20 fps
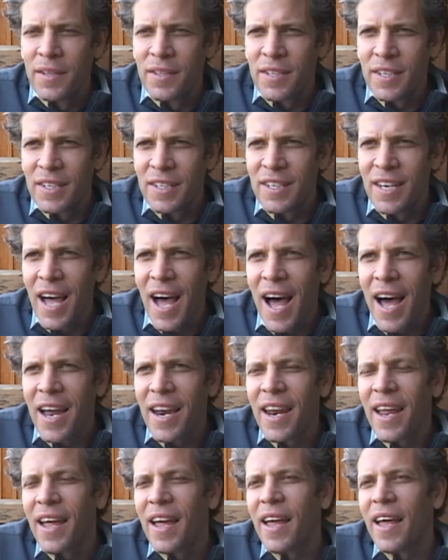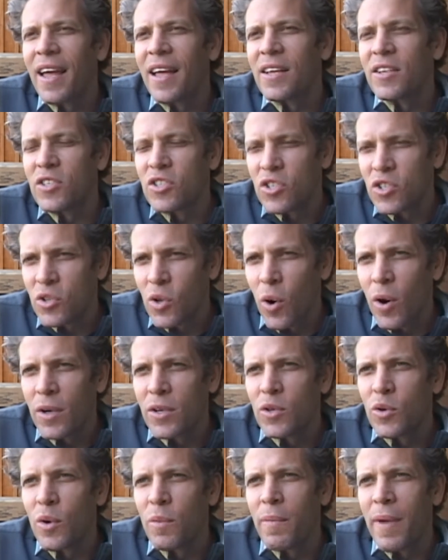to not
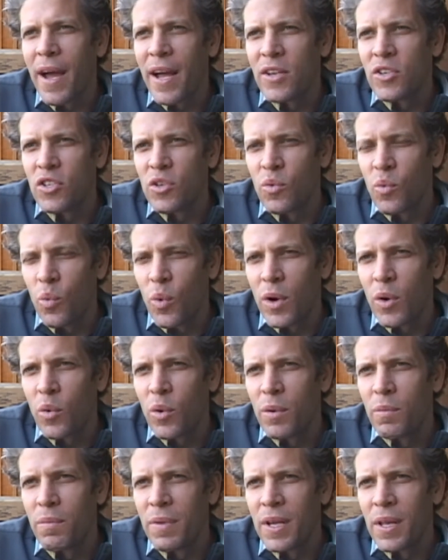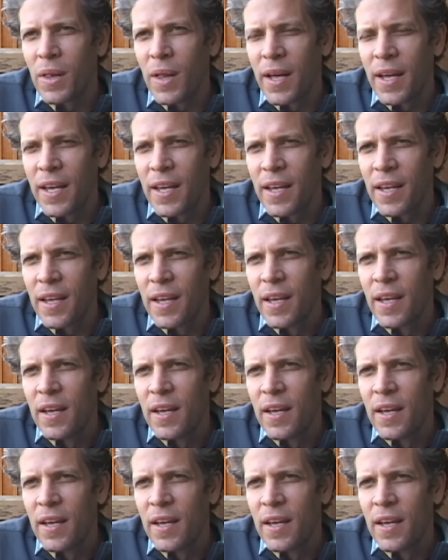start to imagine what it would be like